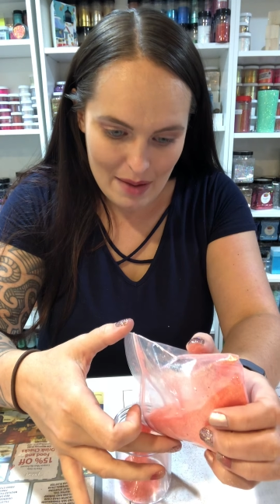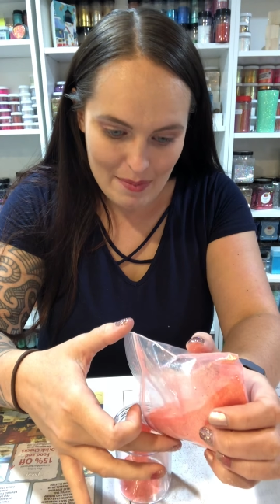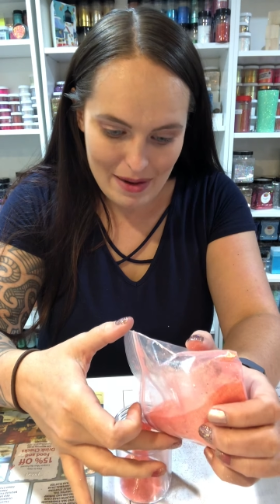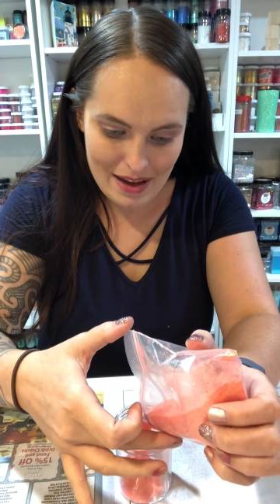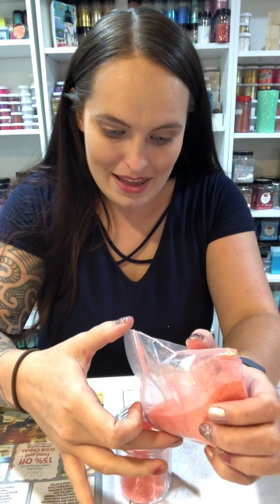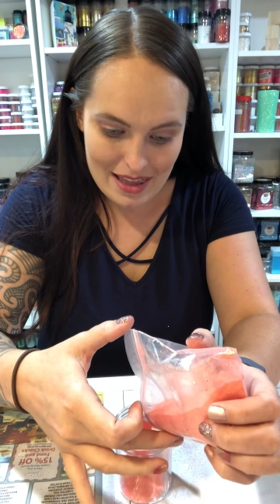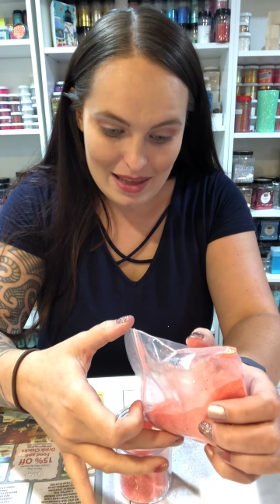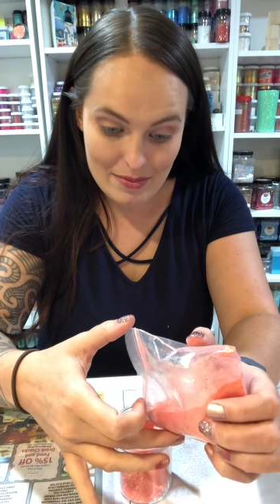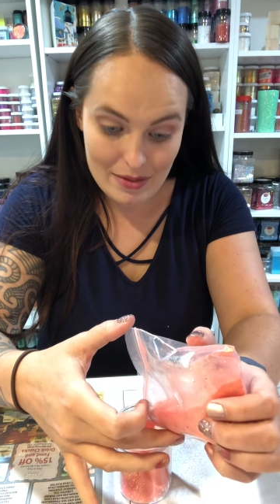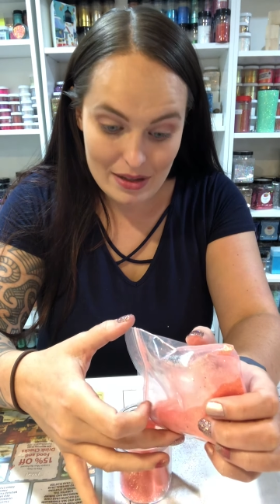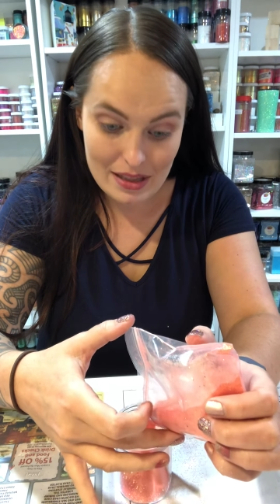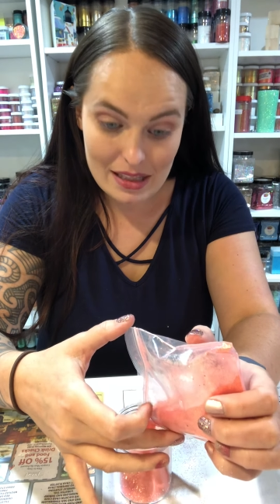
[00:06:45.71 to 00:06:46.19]

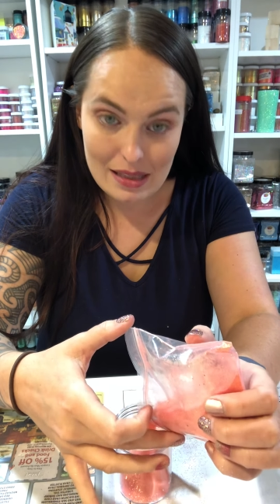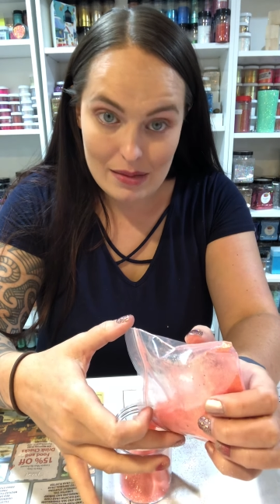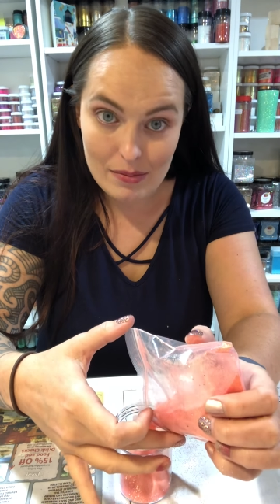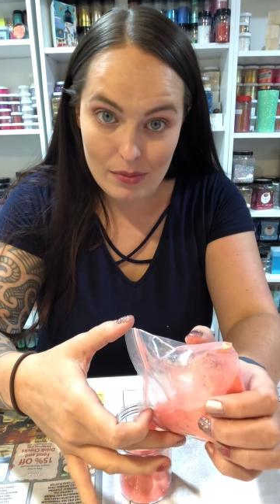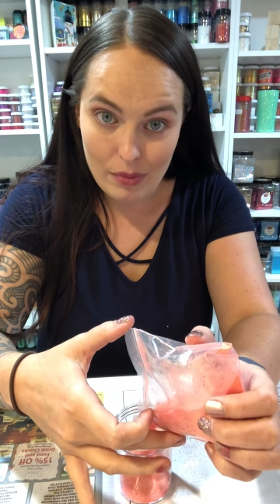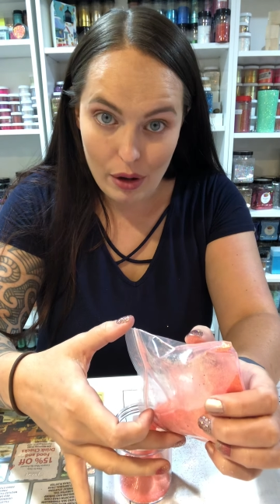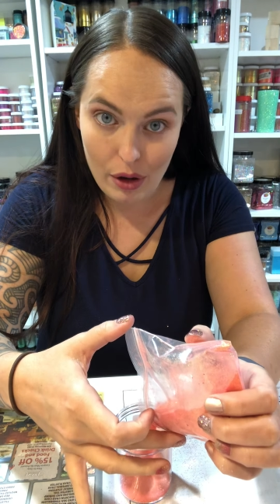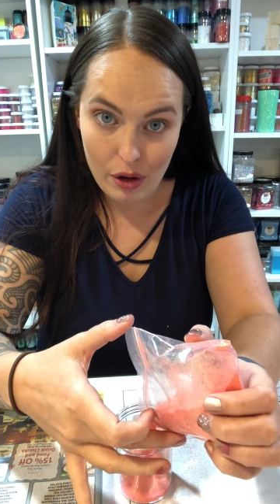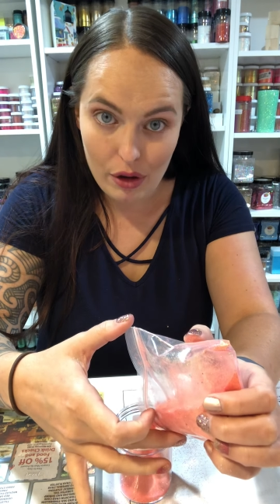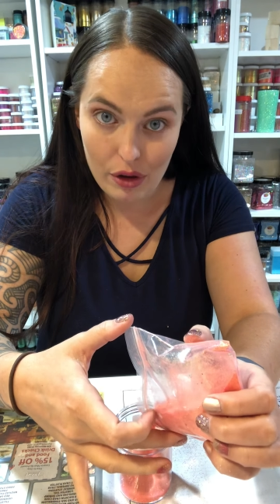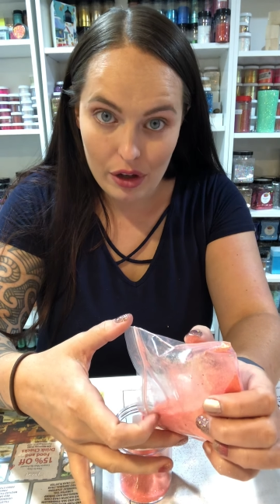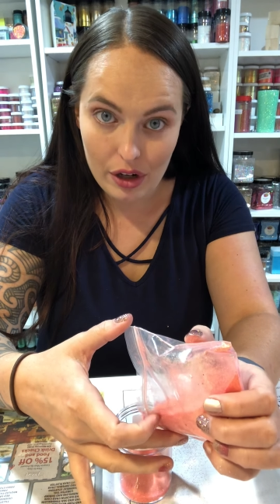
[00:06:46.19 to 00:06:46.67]
buy them in
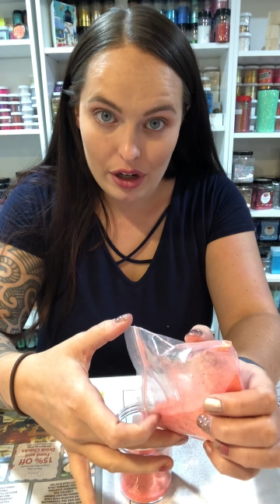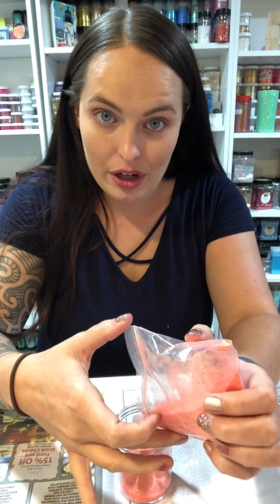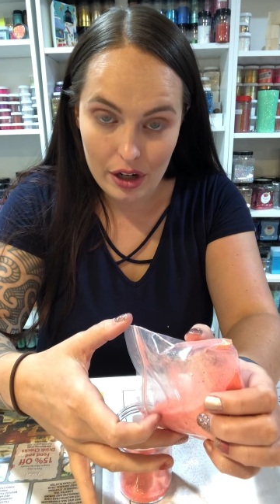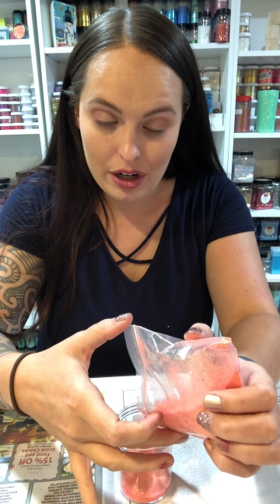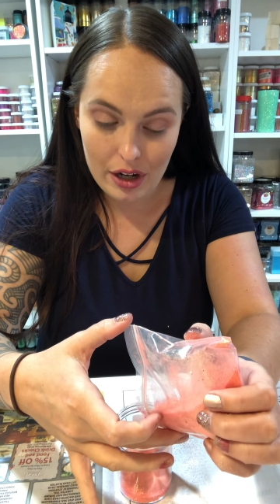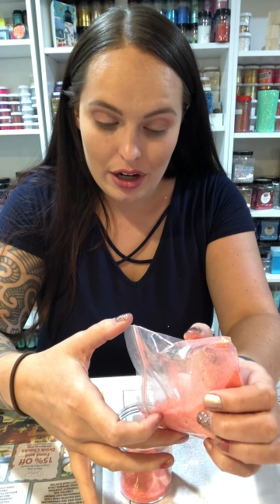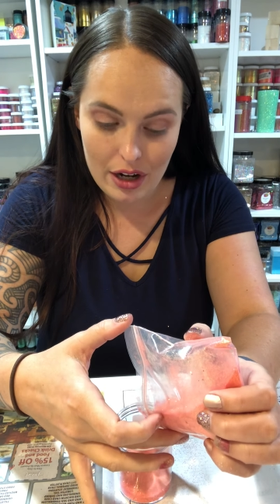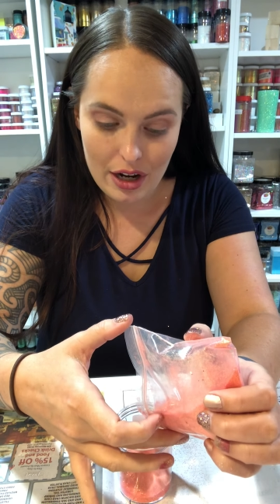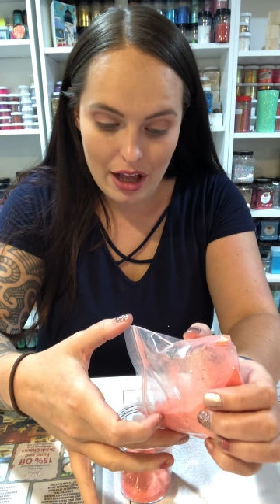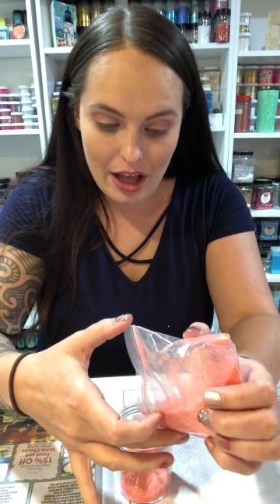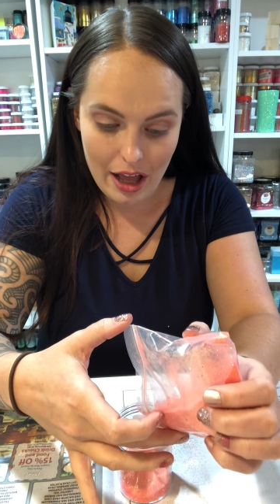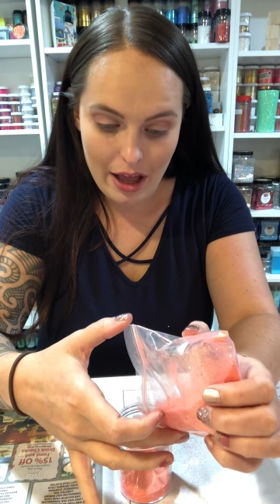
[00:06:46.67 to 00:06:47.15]
smaller